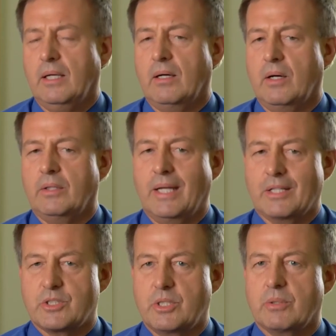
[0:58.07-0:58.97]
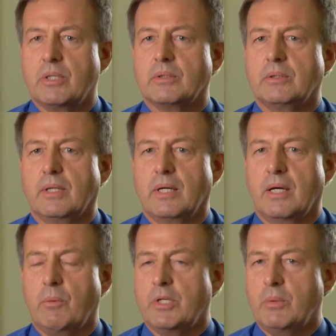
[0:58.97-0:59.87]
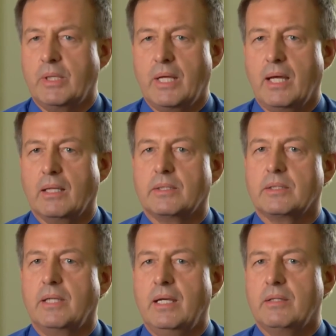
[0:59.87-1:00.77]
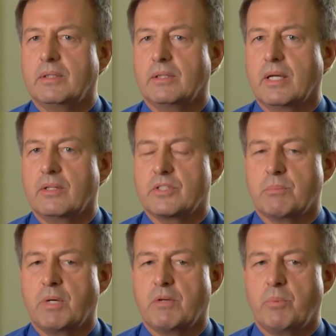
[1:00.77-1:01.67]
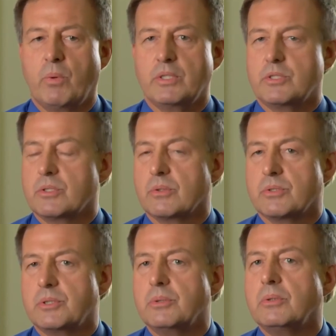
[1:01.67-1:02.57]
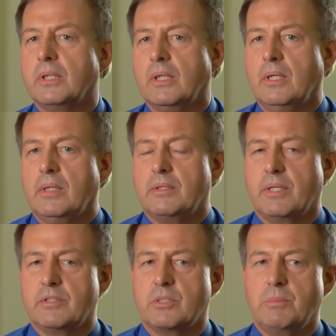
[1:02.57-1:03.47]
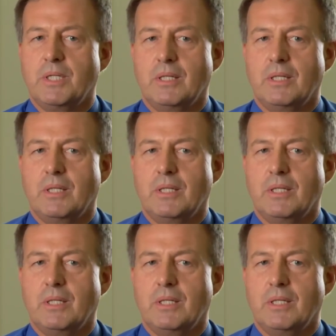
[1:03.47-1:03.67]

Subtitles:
on the exterior, when you inhale it, anything that is above 0.02 tends to be an